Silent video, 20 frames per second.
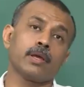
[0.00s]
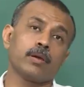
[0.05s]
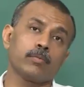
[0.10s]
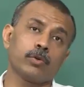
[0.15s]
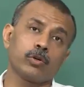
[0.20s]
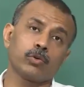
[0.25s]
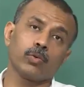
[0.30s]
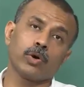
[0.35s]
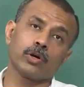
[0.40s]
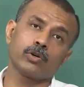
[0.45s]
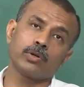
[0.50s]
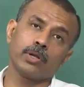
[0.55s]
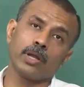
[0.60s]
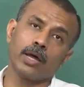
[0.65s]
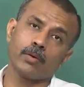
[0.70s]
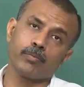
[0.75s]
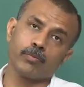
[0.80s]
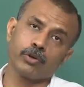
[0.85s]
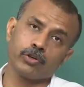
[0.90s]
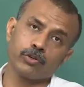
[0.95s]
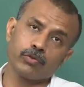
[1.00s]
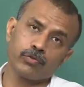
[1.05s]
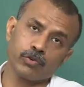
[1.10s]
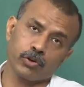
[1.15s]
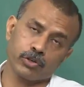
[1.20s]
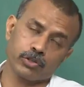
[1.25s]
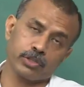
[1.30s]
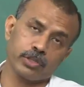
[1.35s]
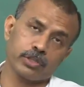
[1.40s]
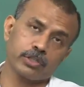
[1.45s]
but what will happen to
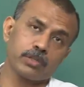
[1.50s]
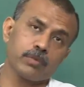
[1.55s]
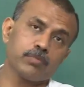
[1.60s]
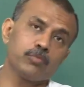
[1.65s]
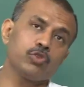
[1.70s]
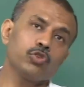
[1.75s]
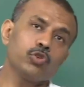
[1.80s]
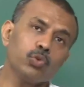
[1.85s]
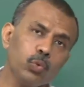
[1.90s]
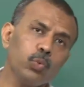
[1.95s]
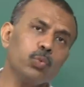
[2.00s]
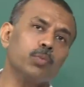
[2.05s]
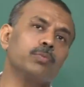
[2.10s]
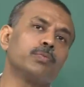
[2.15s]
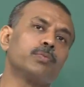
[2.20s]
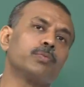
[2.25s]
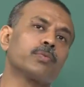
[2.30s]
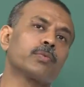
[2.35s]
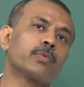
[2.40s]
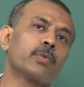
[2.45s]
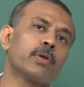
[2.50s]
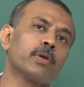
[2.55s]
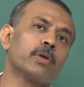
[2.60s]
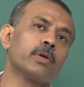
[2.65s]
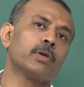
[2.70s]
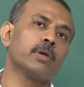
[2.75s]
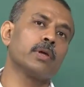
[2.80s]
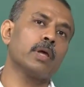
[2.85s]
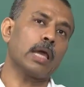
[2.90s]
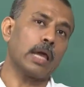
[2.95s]
photosystem 2?
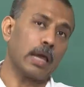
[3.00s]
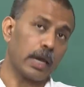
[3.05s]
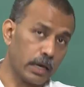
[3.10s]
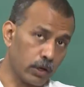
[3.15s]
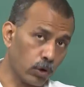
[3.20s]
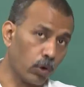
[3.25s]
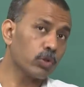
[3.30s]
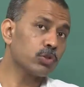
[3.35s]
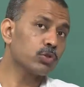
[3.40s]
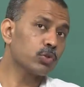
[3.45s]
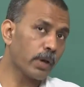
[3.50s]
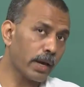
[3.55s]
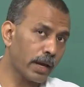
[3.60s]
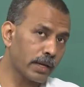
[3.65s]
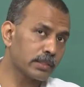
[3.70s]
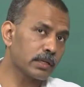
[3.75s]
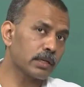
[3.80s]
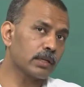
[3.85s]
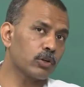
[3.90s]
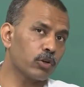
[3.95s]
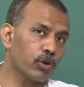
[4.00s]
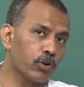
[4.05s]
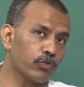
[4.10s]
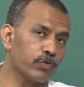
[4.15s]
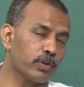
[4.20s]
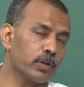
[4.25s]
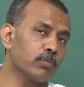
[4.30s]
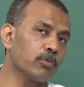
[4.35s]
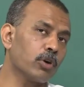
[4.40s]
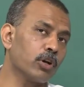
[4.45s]
It also has a
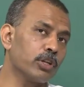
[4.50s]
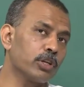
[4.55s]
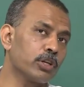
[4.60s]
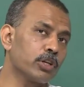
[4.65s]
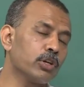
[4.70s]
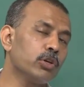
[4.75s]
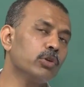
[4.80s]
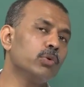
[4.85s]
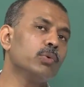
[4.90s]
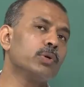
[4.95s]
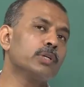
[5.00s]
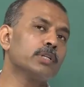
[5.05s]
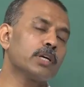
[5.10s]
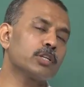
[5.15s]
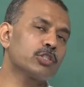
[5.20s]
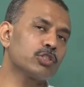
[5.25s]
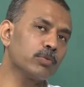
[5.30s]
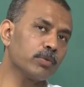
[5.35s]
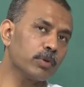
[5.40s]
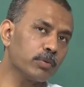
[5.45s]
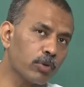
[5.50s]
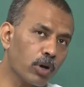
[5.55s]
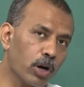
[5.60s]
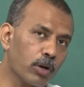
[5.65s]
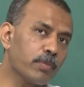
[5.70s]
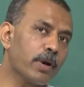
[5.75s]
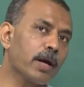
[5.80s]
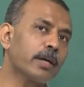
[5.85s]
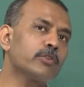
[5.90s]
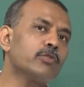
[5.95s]
chlorophyll molecule which has to be brought
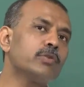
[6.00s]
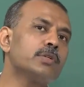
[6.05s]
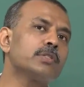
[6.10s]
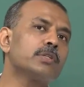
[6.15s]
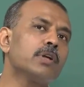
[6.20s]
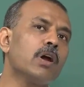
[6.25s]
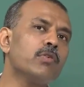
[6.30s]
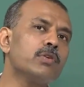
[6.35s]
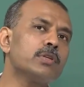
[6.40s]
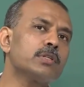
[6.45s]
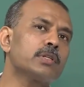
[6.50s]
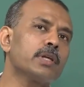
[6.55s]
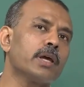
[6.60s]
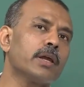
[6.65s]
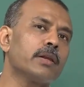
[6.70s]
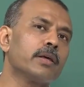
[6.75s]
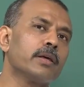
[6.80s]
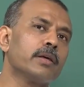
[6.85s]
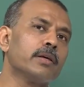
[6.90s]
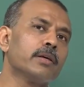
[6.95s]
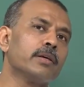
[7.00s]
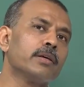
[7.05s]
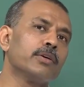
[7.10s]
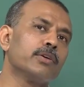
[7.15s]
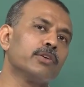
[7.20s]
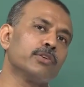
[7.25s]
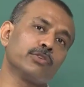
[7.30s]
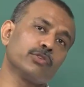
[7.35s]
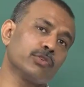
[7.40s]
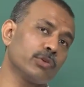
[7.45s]
back to its ground state.
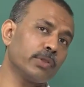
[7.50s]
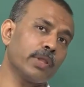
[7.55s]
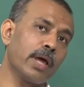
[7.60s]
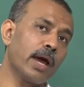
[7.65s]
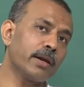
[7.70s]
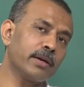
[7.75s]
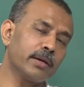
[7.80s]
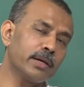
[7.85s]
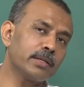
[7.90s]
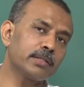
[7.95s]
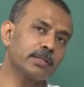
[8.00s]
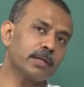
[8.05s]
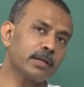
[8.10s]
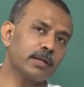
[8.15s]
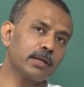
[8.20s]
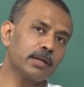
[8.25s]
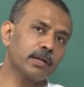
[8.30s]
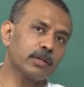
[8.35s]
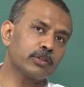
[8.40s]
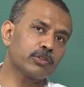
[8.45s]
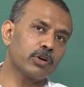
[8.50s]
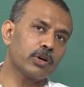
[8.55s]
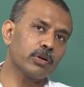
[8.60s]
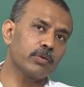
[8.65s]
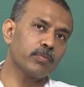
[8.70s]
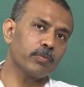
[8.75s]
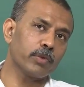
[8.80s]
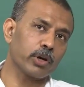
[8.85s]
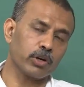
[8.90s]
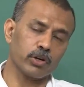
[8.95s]
So, that needs an electron,
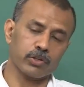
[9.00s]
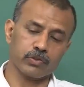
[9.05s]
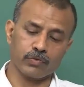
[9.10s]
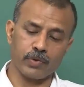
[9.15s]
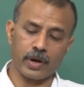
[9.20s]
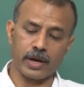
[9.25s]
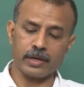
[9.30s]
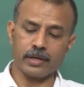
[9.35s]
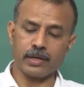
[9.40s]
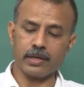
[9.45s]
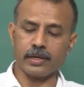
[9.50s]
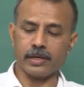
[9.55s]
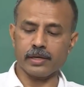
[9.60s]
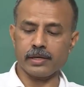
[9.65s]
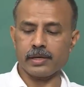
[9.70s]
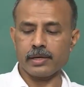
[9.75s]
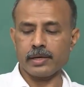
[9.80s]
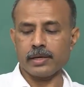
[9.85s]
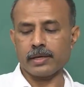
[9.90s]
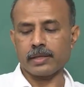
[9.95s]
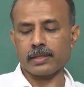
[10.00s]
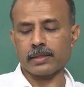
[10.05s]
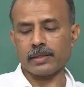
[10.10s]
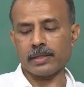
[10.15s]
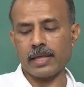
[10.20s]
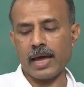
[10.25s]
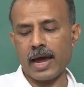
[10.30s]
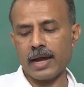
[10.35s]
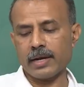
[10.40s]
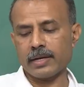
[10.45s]
because finally,
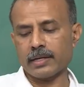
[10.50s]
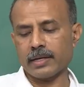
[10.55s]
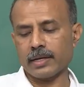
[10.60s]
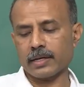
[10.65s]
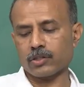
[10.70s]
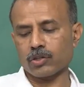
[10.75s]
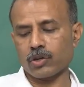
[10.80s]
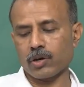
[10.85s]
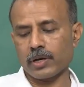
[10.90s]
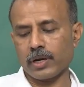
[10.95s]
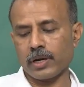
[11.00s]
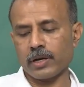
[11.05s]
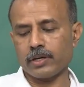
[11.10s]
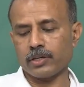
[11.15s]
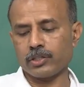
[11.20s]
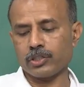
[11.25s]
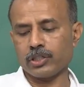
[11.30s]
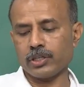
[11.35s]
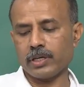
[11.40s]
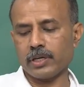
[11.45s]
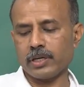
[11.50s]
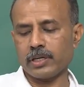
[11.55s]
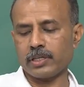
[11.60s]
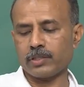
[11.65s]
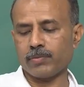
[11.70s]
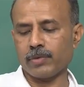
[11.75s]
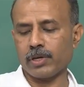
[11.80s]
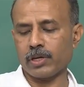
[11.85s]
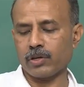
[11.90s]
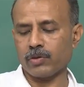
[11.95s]
that electron energy is
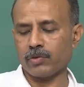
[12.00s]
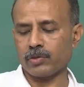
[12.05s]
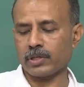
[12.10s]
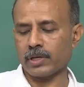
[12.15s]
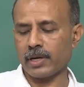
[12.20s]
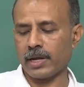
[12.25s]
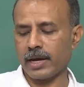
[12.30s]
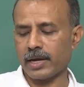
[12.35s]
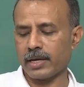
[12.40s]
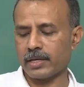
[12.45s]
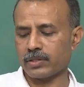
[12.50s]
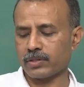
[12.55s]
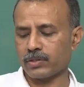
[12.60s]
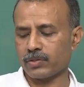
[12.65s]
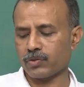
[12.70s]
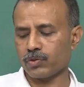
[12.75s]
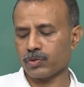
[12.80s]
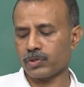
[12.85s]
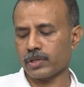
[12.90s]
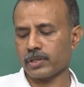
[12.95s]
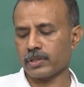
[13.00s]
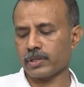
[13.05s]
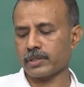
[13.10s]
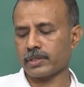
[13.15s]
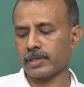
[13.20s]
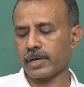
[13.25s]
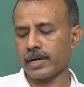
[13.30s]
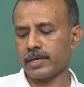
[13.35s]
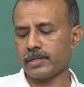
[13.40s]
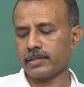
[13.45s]
being utilized to
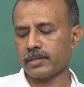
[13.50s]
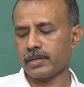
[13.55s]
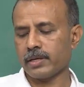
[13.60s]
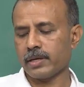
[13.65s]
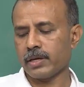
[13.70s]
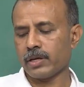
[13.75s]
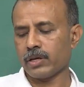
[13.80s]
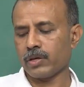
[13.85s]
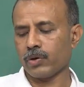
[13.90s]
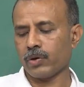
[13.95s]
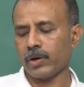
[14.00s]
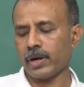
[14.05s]
synthesize your